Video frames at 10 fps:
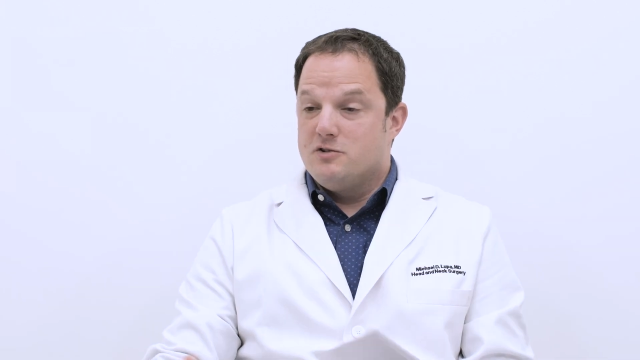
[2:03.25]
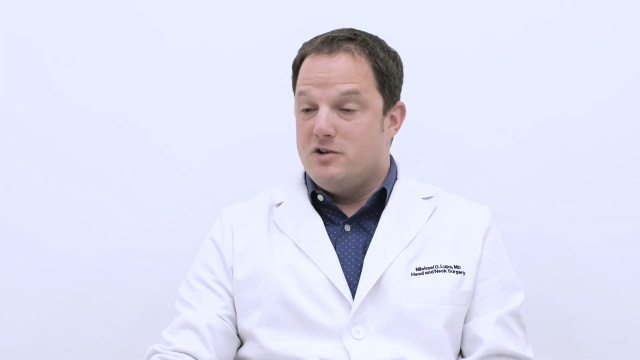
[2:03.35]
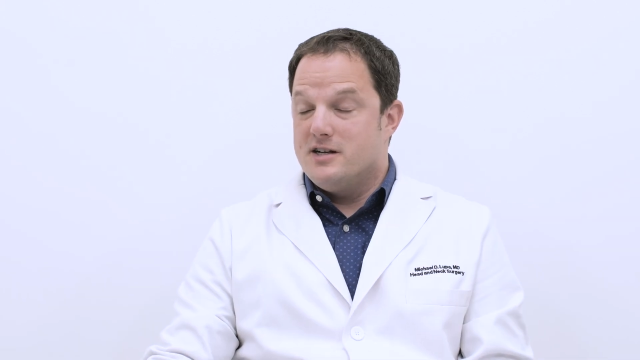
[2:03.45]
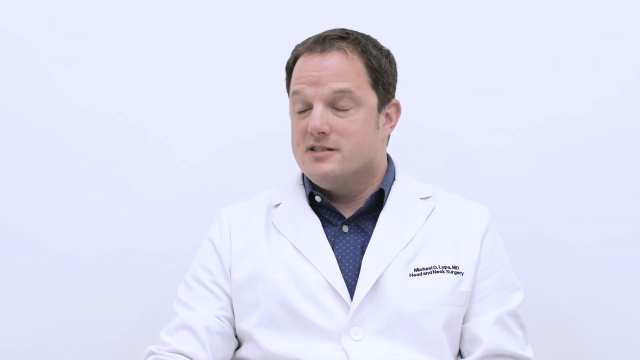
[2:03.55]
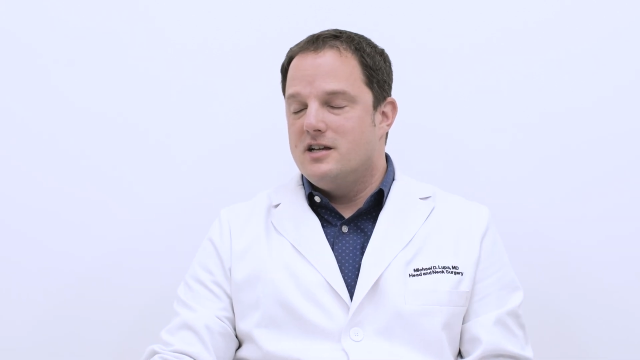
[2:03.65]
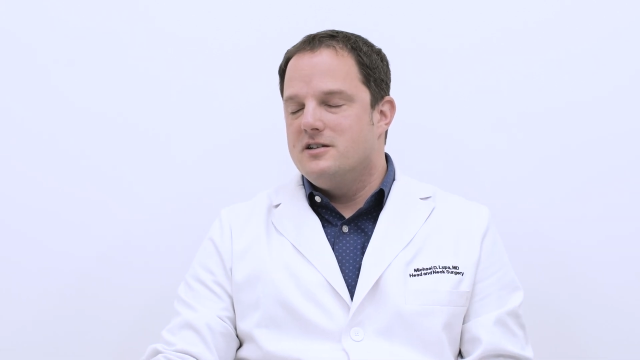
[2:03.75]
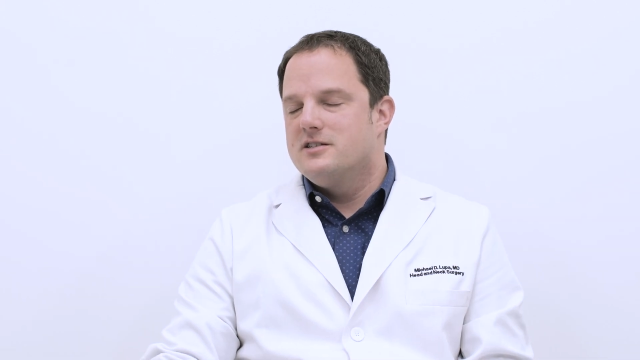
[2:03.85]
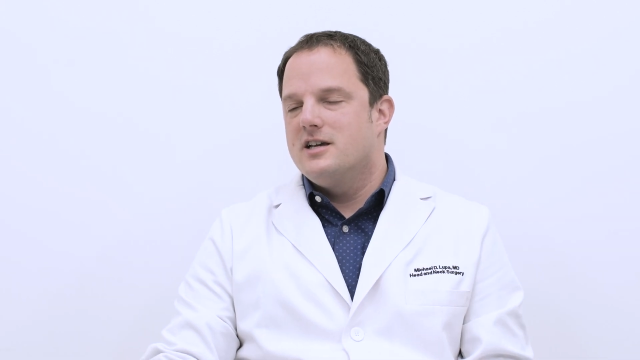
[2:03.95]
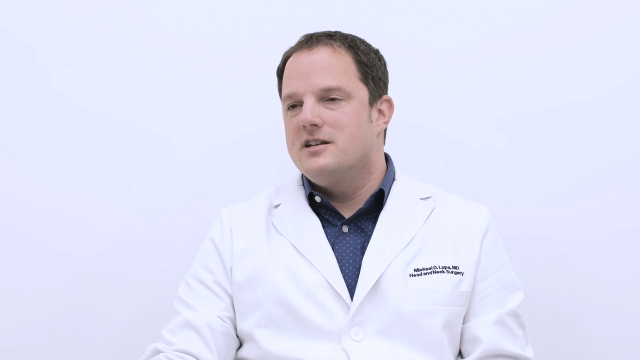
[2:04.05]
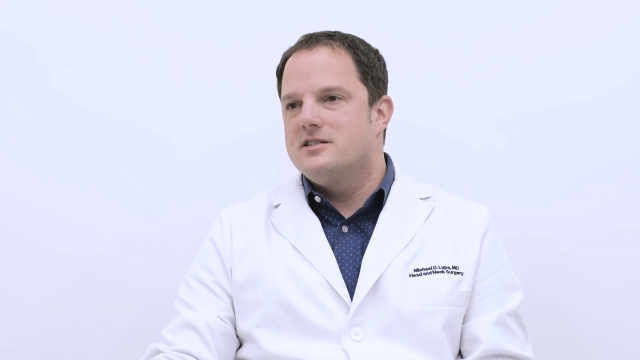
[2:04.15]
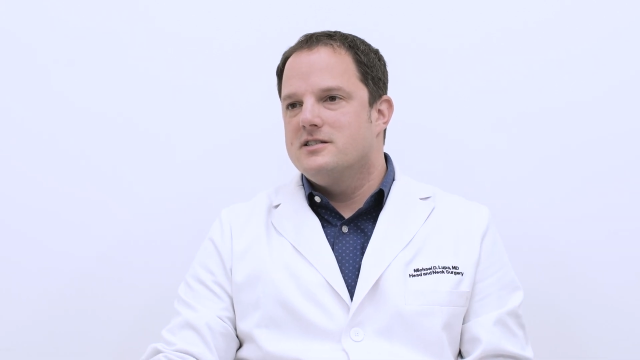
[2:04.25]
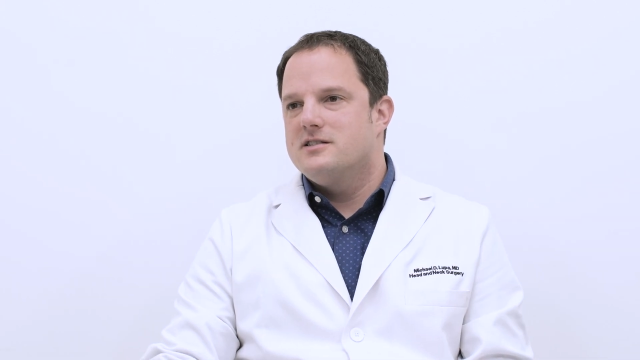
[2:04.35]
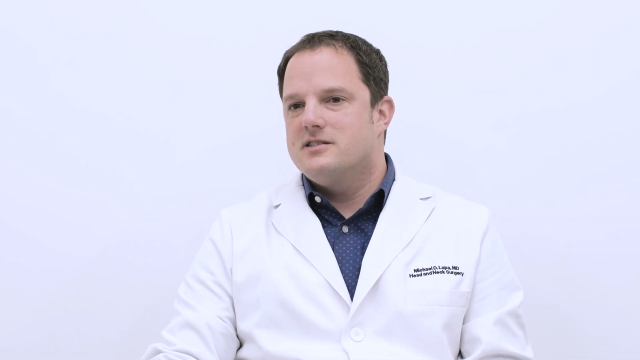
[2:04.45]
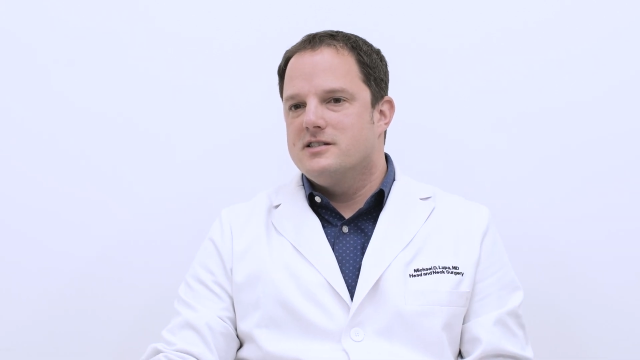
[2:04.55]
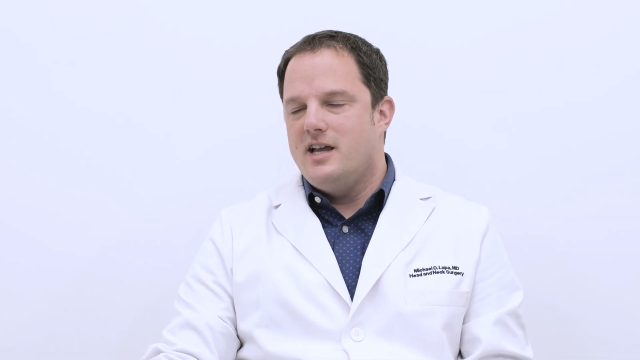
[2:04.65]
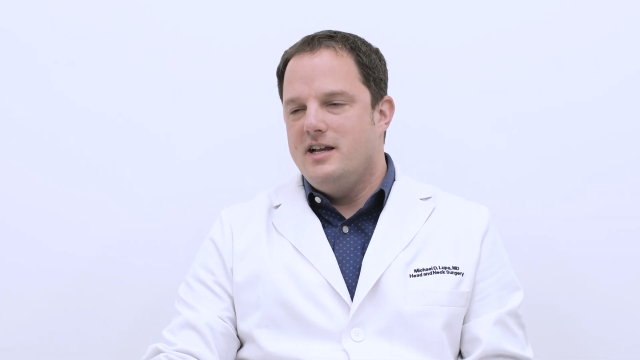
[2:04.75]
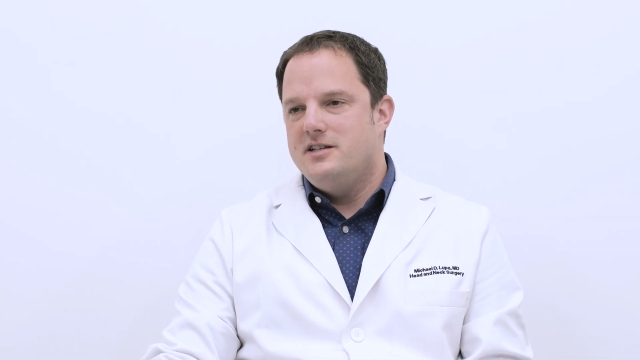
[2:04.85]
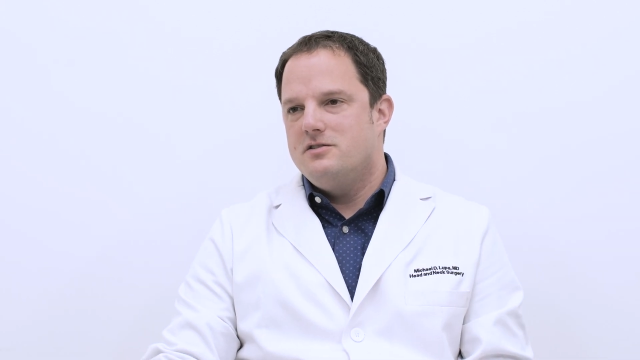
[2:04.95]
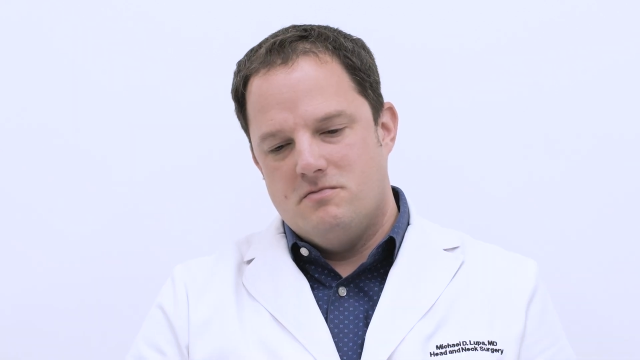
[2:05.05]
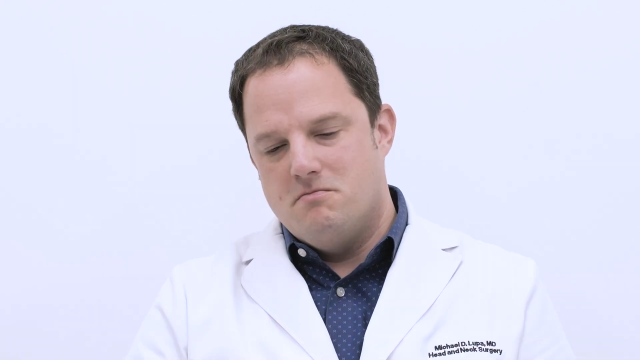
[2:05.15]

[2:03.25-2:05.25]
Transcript: chronic sinusitis site,